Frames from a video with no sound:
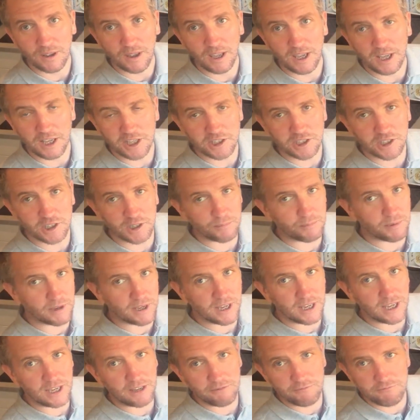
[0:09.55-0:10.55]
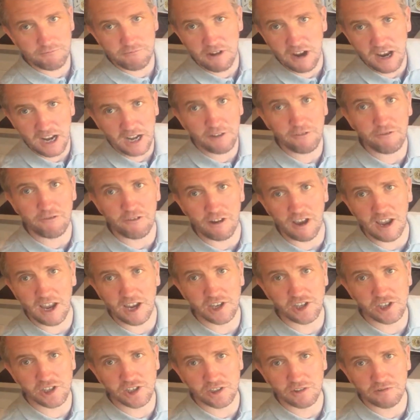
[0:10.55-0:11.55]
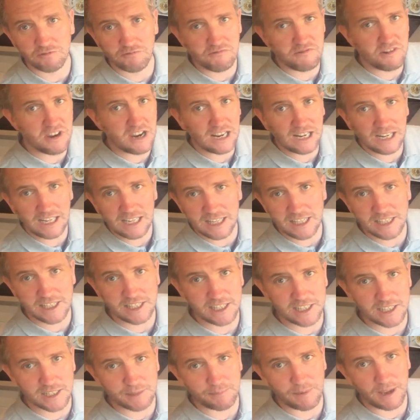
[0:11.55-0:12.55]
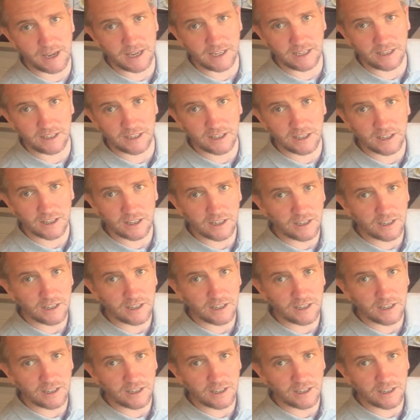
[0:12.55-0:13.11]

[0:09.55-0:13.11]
It's going to be really fresh, really easy to make,